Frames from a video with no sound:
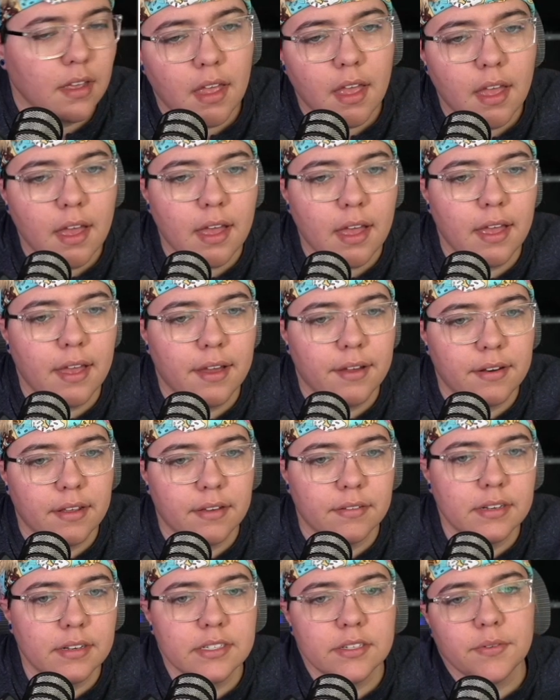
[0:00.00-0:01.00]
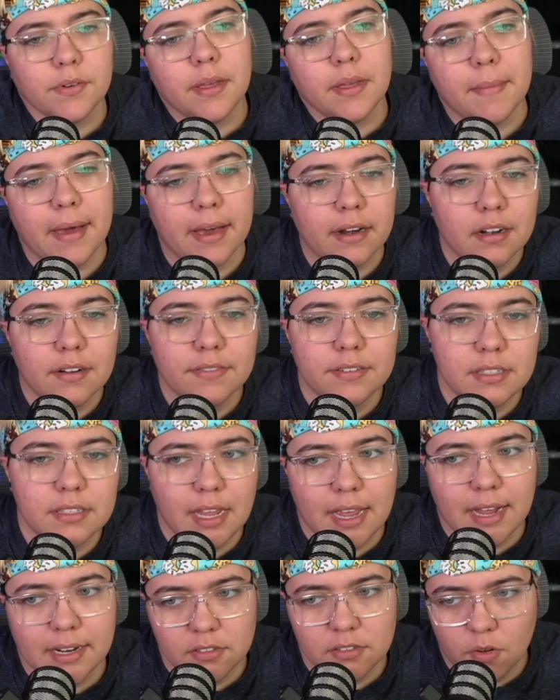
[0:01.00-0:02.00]
I don't know. Does it really matter if it's the
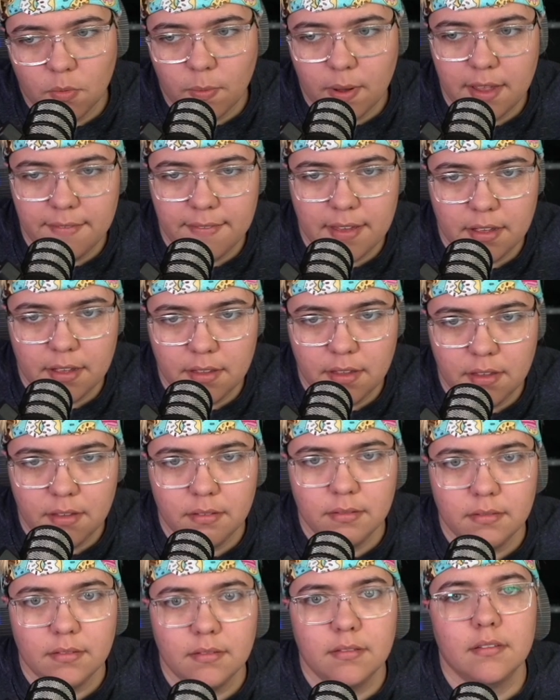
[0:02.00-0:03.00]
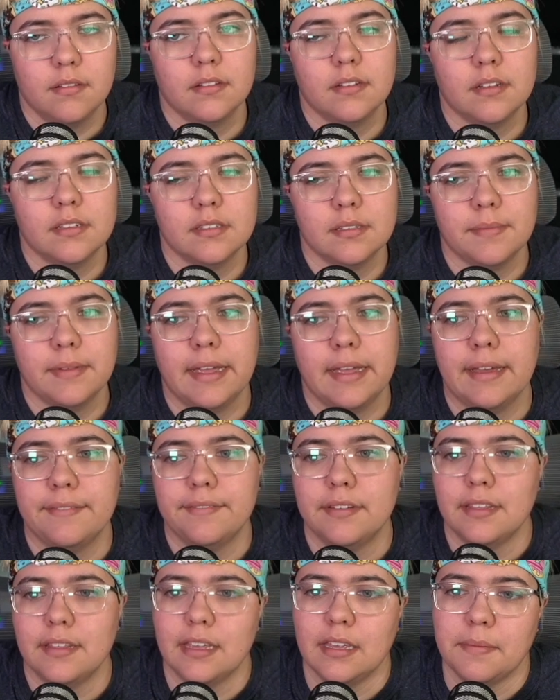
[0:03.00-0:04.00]
X or Y value? That's something I have to
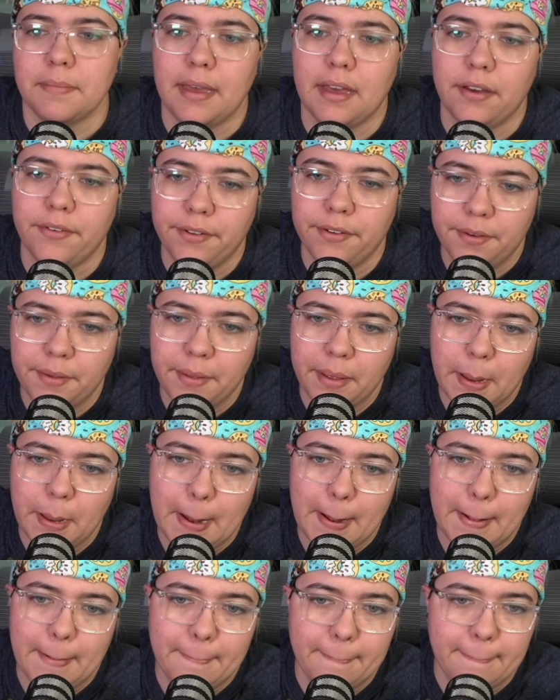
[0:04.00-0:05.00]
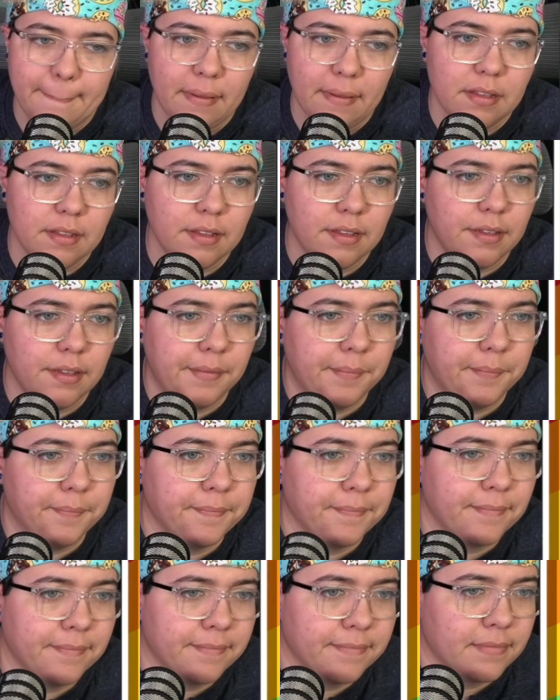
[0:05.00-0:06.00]
think about.
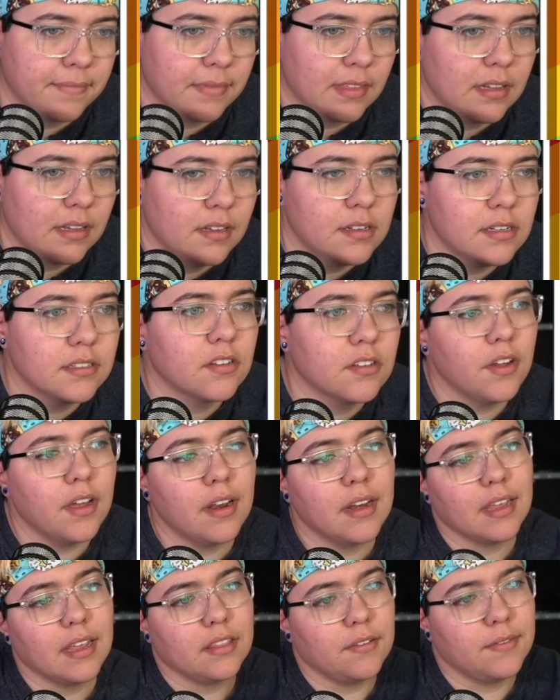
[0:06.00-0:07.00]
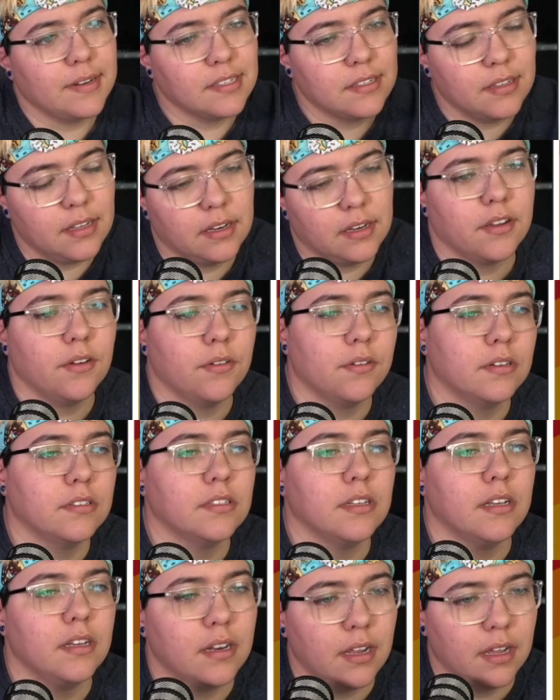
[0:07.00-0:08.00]
Let's go ahead and get the rest of the encoders
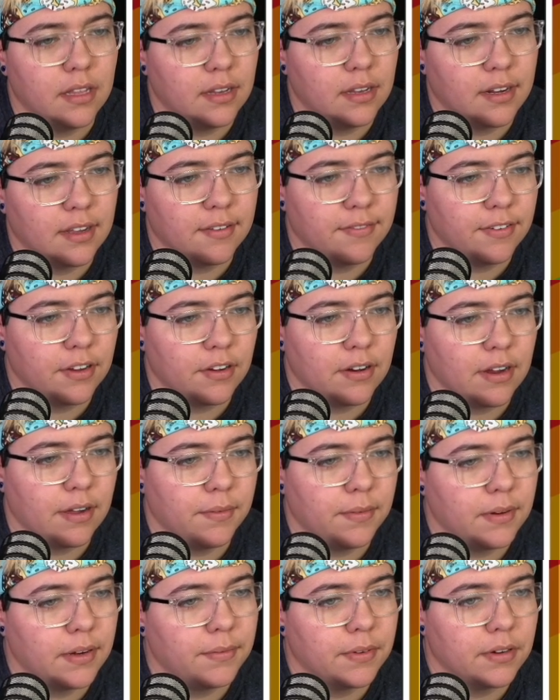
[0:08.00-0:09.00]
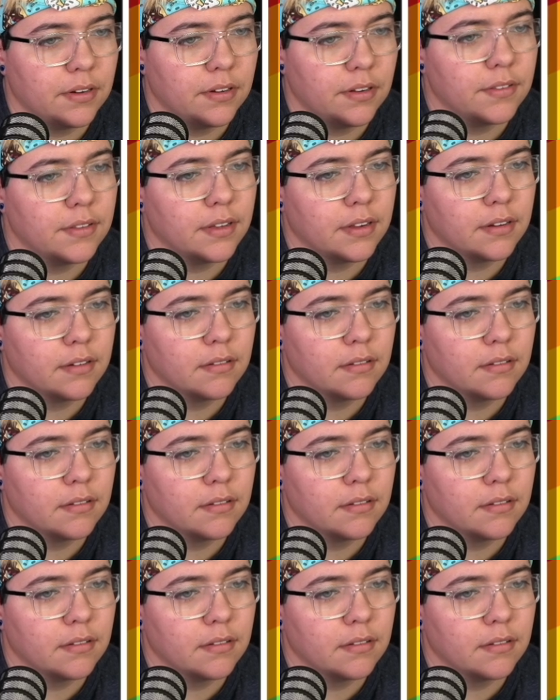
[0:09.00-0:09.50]
in, and then I can figure out what I want to do there.